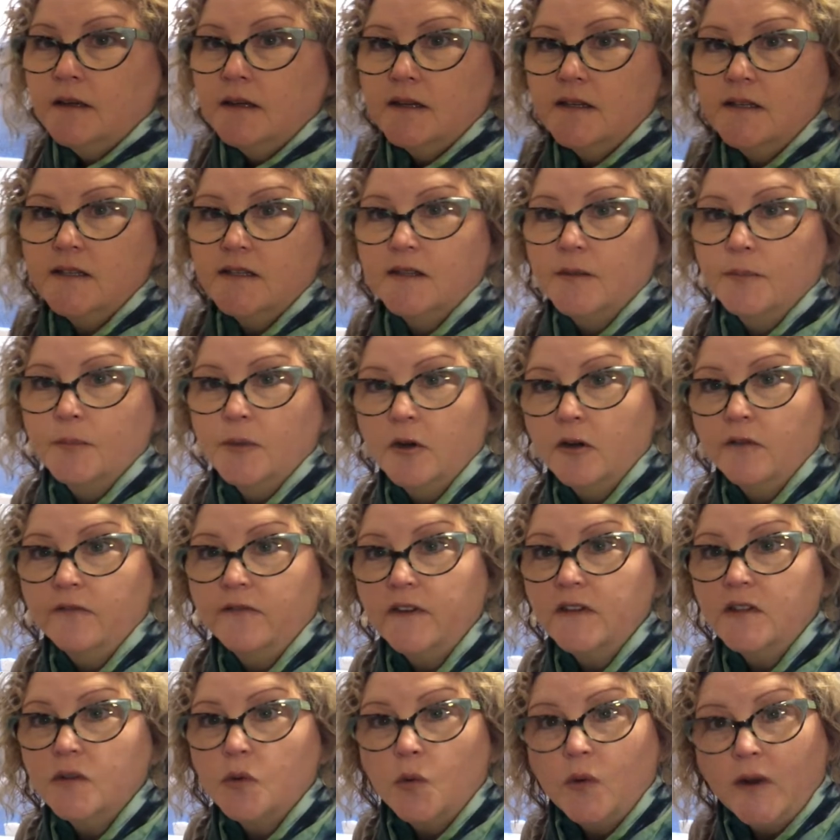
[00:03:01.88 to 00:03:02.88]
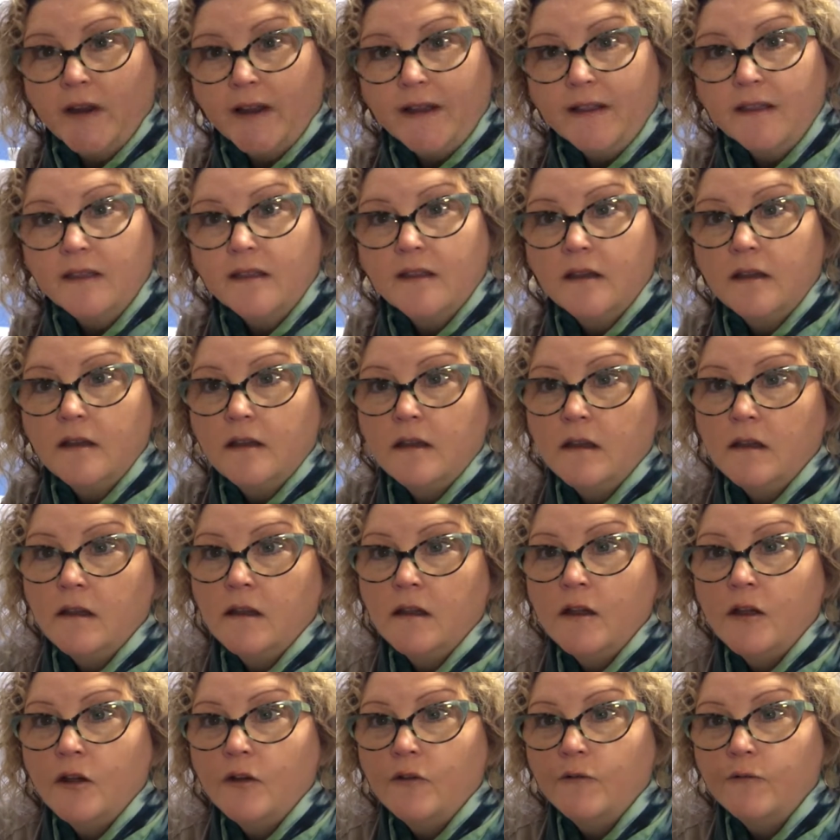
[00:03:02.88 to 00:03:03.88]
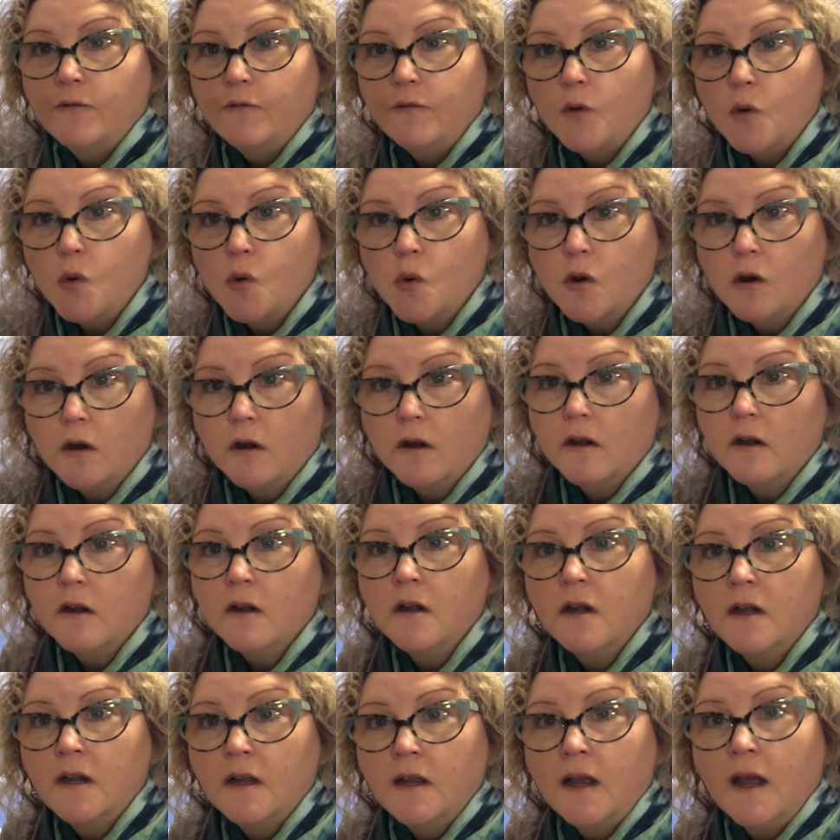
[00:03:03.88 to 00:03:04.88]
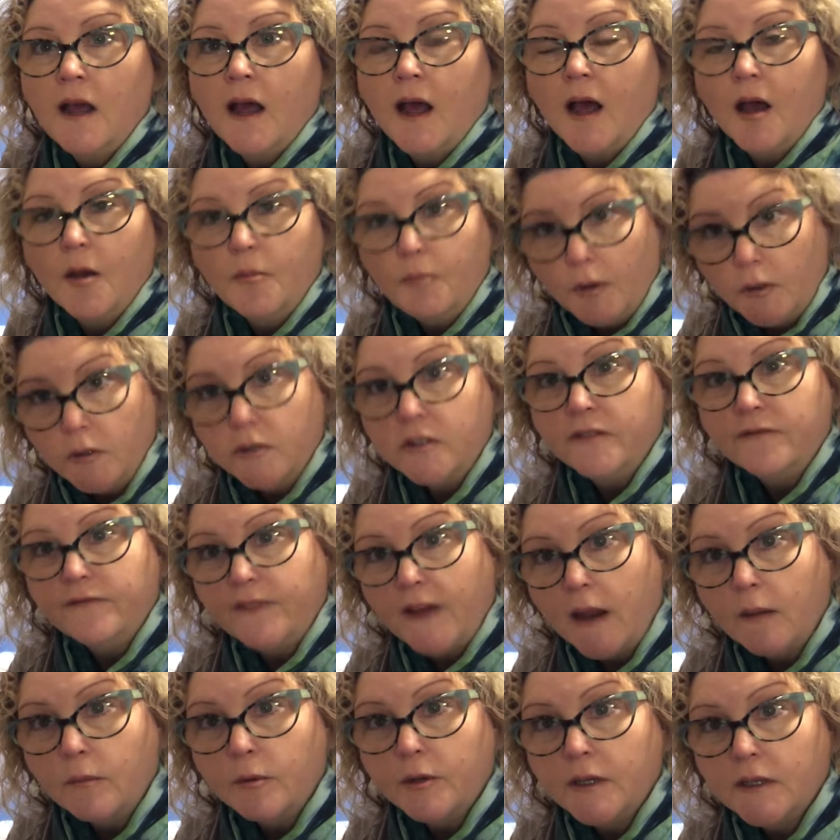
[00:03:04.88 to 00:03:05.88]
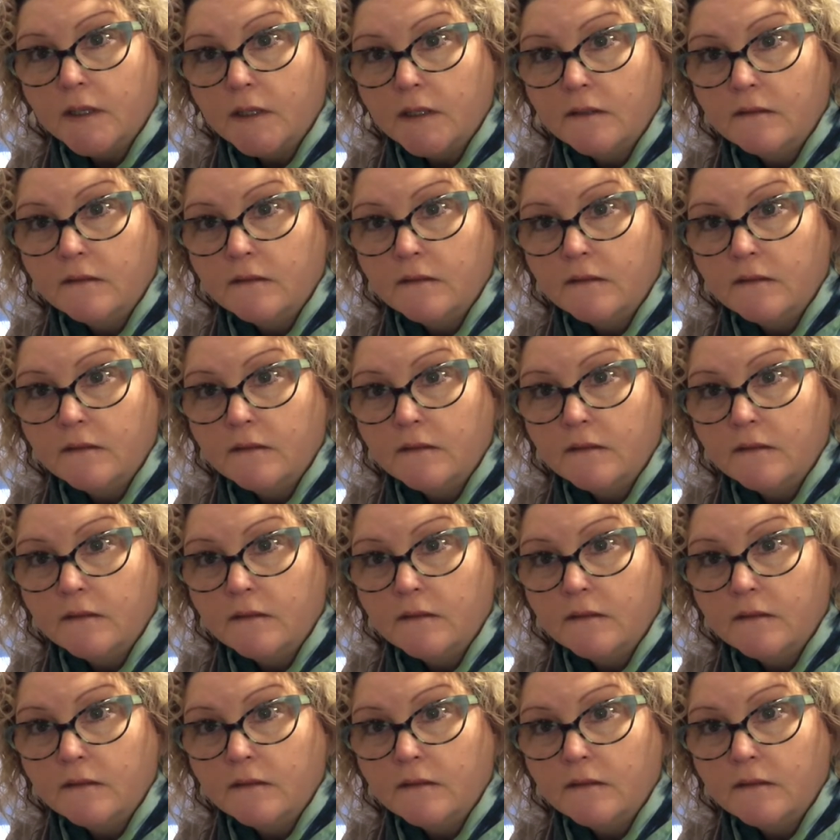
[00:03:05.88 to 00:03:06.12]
is the perfect width for a bolt of fabric.